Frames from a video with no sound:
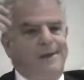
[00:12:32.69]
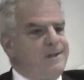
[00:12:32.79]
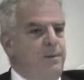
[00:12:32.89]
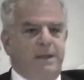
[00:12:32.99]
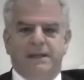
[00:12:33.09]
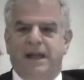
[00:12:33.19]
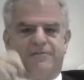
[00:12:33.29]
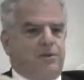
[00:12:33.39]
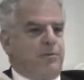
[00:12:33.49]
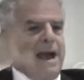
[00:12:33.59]
somebody
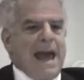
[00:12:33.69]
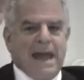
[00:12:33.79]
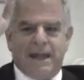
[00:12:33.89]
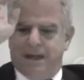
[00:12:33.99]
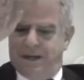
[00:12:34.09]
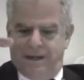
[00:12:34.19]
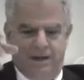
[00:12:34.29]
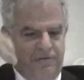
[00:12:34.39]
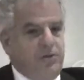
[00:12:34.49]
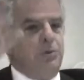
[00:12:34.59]
left a rag in
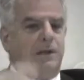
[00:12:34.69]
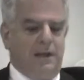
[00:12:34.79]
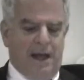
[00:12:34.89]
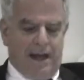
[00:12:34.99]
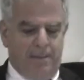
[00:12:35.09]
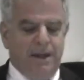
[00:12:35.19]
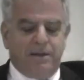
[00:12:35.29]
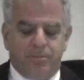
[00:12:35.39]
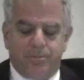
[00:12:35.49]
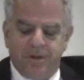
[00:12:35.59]
a fuel line. I
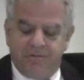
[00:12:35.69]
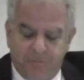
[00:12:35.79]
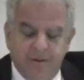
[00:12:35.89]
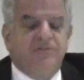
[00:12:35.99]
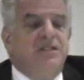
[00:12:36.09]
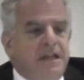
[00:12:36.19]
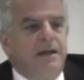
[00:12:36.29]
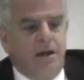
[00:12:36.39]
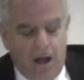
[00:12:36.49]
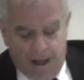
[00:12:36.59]
mean, we've seen
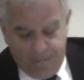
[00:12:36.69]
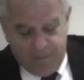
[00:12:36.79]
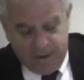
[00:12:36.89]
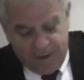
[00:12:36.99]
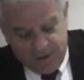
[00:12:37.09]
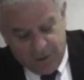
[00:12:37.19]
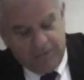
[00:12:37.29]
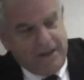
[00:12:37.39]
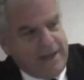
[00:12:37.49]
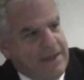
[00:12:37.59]
it all. It's sort
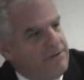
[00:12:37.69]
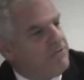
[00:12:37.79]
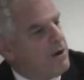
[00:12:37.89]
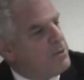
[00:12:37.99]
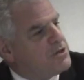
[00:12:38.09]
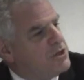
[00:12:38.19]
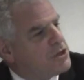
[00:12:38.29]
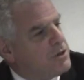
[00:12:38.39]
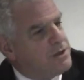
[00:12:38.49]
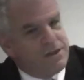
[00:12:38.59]
of like that farmer's
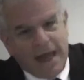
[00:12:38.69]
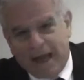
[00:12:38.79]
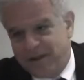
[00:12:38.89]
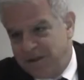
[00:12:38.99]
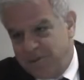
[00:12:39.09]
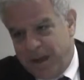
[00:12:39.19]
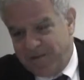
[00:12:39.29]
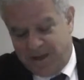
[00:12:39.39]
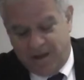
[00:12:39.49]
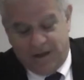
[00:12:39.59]
insurance ad that you may
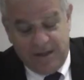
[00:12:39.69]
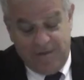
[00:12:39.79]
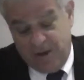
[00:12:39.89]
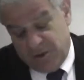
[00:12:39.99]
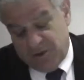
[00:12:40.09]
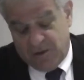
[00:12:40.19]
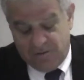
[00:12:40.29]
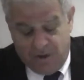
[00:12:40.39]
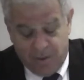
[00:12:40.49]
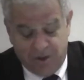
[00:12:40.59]
have seen on TV,
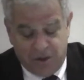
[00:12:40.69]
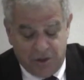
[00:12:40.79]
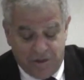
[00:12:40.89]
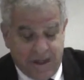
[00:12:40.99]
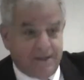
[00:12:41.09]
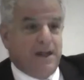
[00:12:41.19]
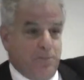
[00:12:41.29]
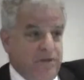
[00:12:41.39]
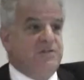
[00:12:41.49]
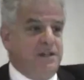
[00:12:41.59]
those farmer's insurance ads. Yeah,
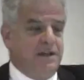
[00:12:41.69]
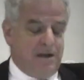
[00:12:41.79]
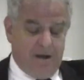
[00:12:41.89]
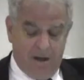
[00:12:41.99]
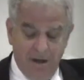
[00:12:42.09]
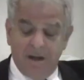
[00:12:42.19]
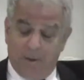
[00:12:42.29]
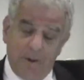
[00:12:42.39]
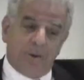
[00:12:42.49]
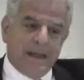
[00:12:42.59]
we've seen it all.
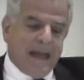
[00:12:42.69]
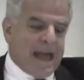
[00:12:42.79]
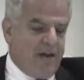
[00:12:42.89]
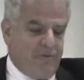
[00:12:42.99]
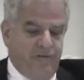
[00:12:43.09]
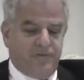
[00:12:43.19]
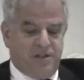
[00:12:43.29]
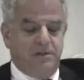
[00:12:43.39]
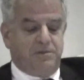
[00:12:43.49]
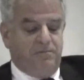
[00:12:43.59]
And we really have. We've
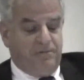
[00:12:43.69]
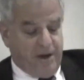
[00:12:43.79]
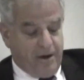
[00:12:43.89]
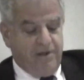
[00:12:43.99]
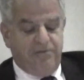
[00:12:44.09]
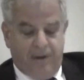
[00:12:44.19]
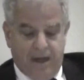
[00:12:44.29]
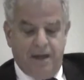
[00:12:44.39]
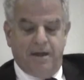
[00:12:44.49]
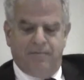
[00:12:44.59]
seen some very
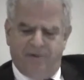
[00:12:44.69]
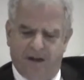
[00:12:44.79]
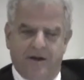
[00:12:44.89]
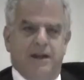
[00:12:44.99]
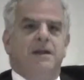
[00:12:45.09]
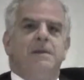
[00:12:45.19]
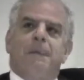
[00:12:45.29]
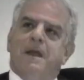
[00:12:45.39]
funny and very